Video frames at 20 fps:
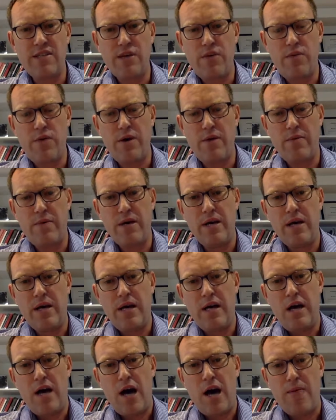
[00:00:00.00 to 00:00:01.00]
so what
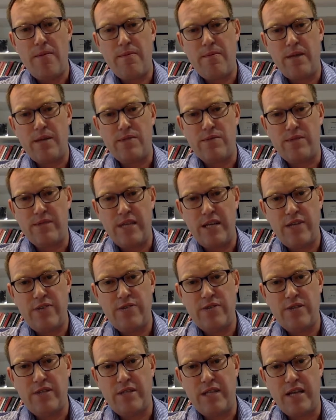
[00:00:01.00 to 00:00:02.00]
Habermas was
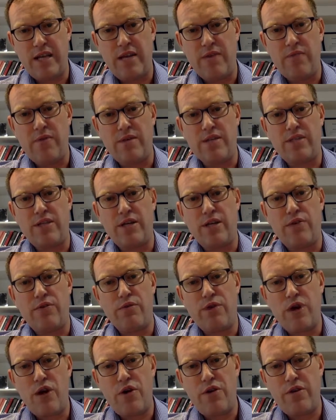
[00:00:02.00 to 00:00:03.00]
interested in was the
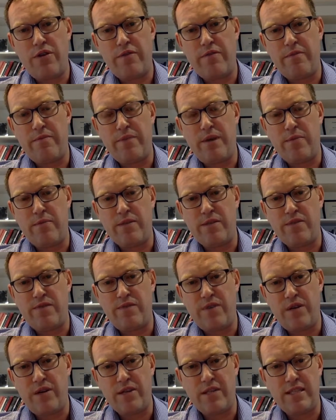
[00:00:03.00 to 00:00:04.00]
growth of the public
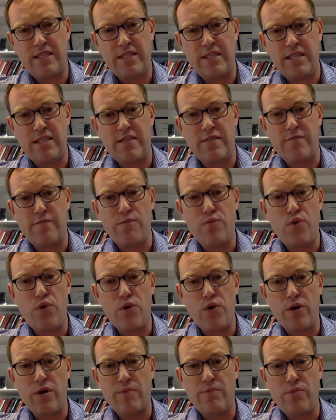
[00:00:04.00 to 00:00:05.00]
sphere in the sense of
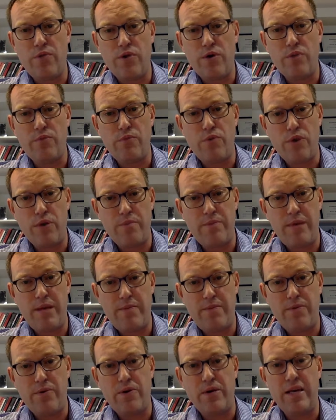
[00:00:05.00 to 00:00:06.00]
more and more and more
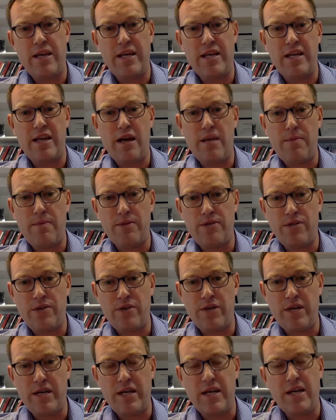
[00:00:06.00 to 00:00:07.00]
people getting the
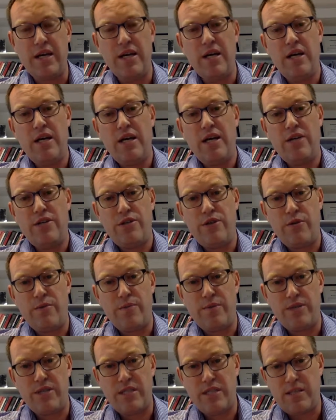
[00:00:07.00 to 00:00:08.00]
opportunity to
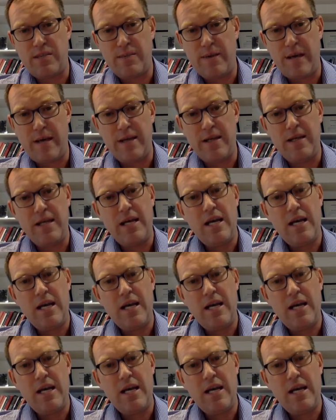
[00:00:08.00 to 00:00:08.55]
participate.